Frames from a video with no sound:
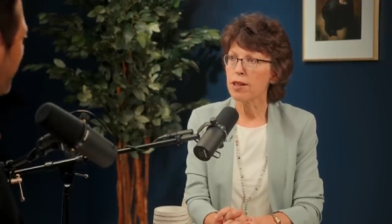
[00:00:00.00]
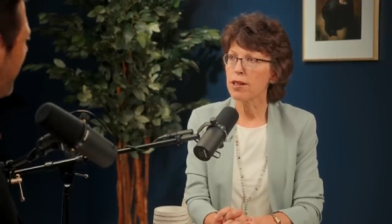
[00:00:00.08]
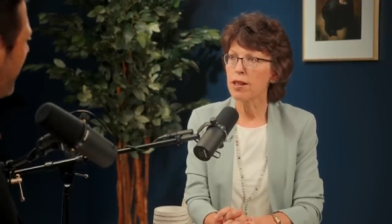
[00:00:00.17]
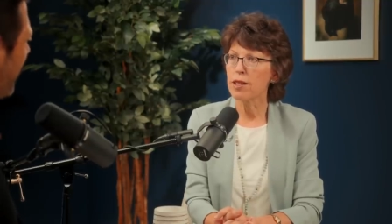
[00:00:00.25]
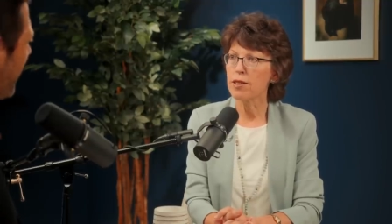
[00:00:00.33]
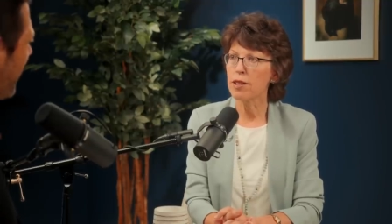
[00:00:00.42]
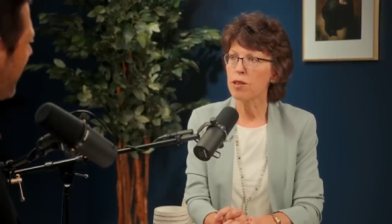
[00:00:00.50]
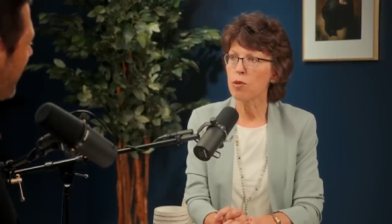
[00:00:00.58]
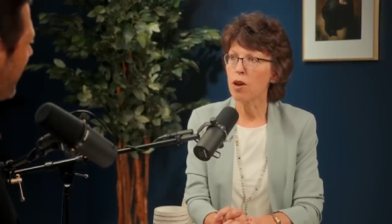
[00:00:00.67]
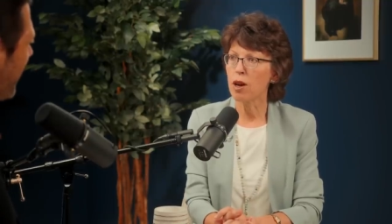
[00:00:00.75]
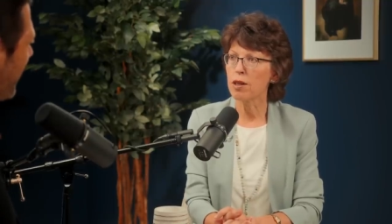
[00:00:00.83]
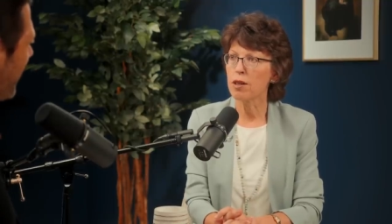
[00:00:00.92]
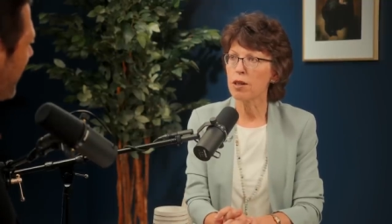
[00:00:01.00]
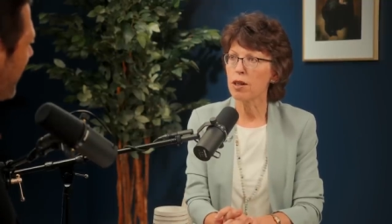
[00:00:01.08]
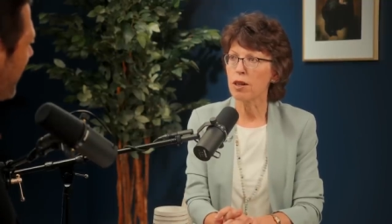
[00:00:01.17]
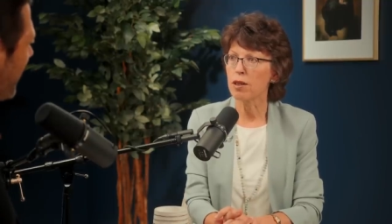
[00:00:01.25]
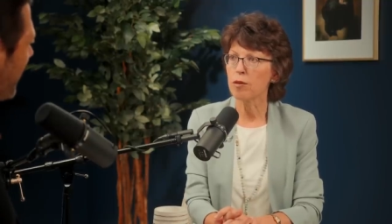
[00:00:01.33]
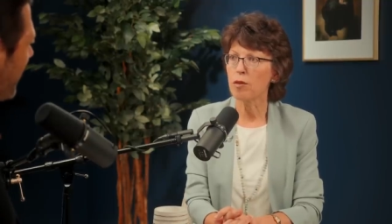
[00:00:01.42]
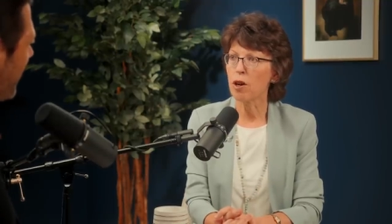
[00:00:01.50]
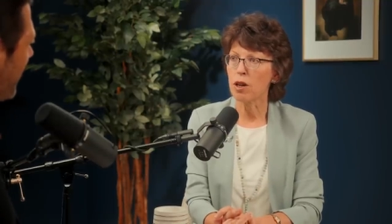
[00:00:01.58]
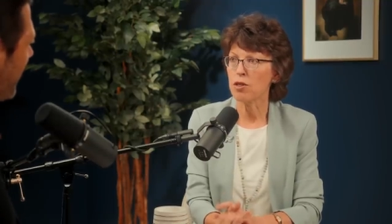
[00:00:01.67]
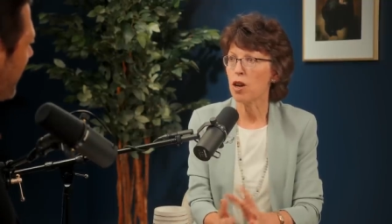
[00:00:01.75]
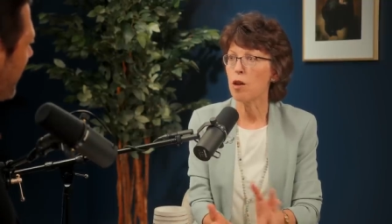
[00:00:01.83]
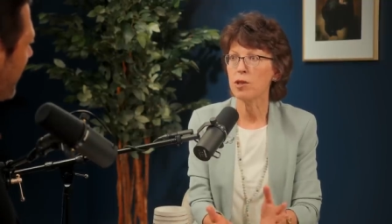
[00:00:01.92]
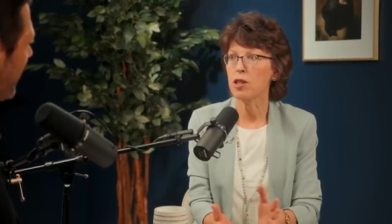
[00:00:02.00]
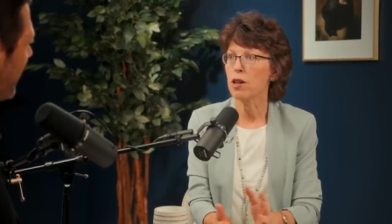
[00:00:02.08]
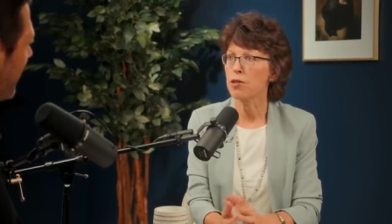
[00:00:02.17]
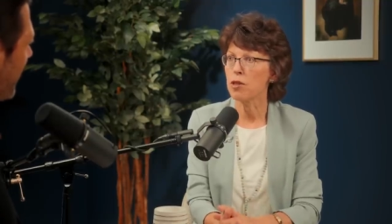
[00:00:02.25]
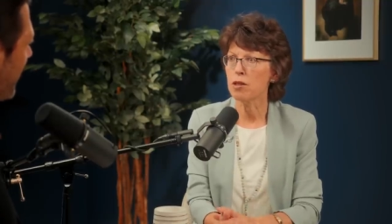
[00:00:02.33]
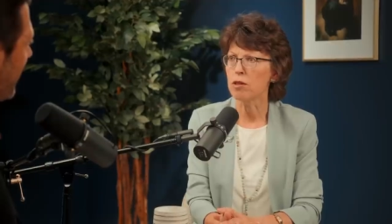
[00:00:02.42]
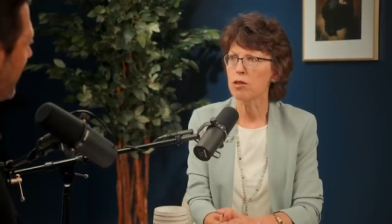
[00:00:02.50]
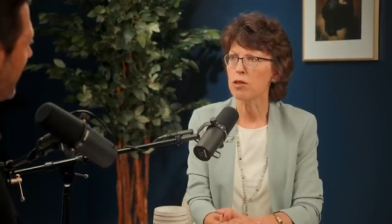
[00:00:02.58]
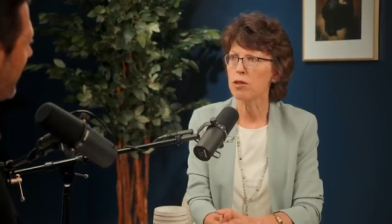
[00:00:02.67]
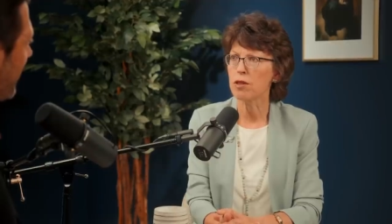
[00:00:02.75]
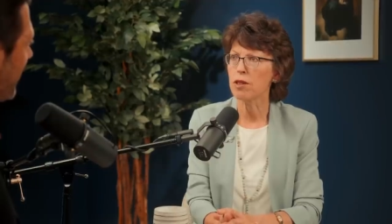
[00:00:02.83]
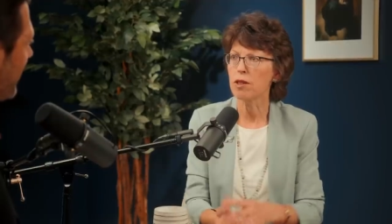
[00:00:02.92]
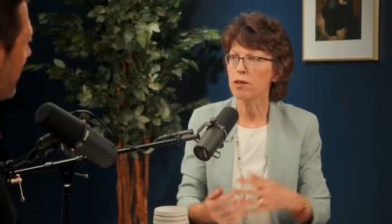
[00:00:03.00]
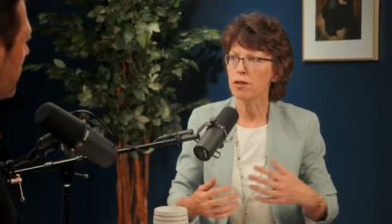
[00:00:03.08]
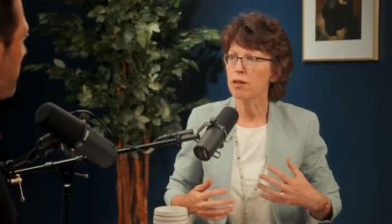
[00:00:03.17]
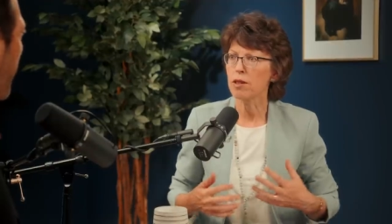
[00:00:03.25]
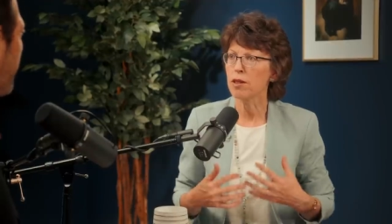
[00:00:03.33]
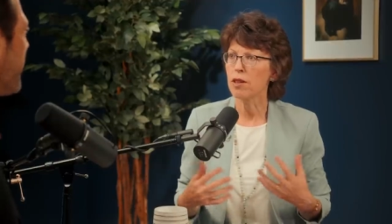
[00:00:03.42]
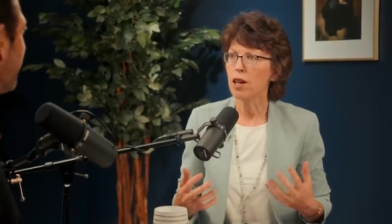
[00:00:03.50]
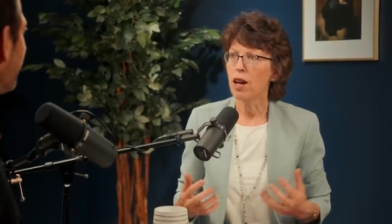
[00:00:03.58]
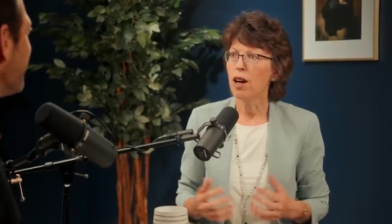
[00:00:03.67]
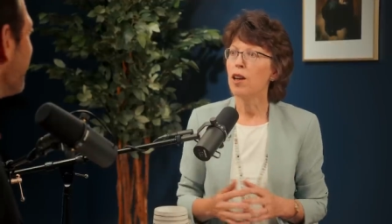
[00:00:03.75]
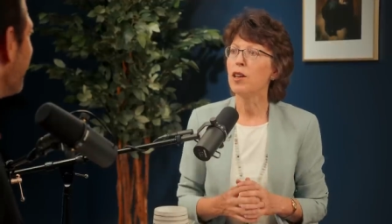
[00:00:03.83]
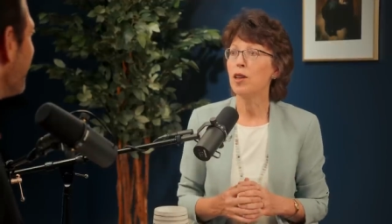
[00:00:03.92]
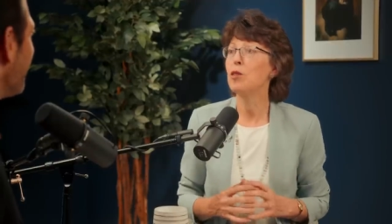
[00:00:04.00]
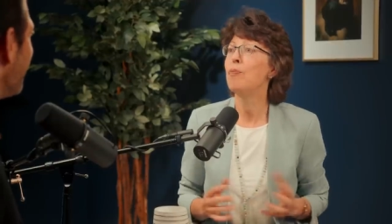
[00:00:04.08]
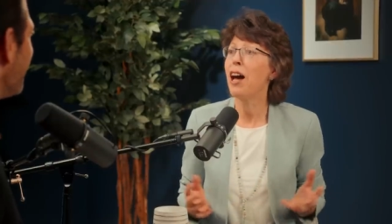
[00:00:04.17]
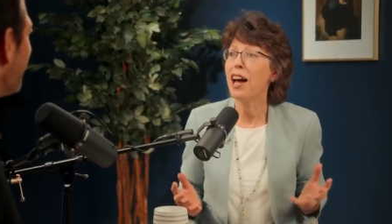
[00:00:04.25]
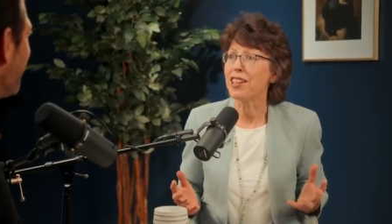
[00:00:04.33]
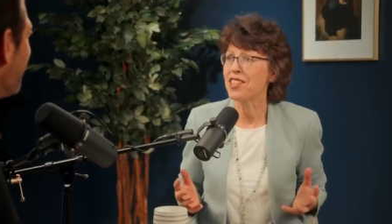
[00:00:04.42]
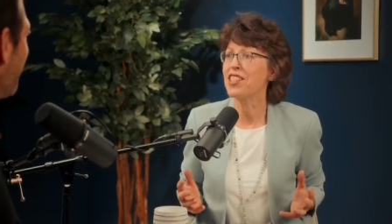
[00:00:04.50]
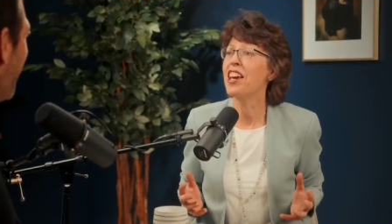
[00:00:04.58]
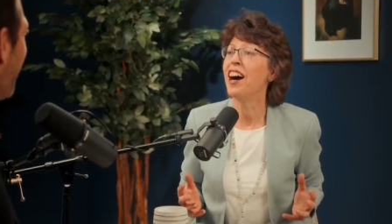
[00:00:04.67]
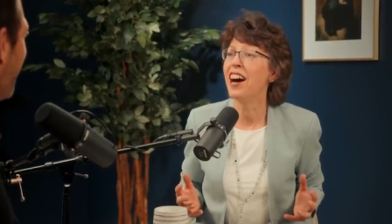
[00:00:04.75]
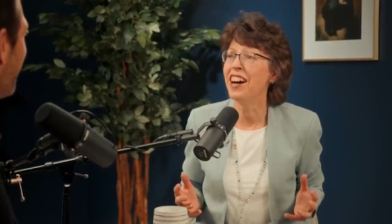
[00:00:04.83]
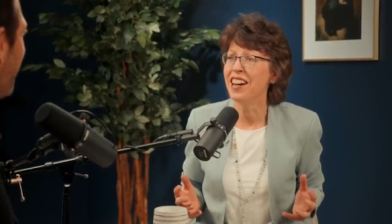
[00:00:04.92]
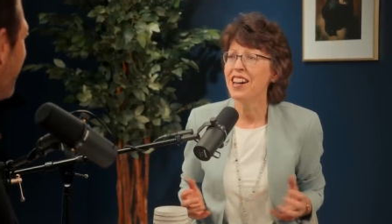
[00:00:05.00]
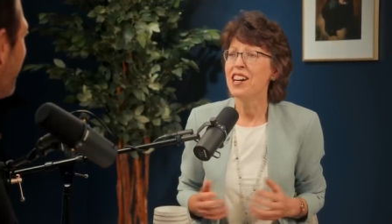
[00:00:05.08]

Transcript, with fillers: He, he didn't want uh, automatons, you know, just you know, or pets. Uh, pets, yeah. yeah,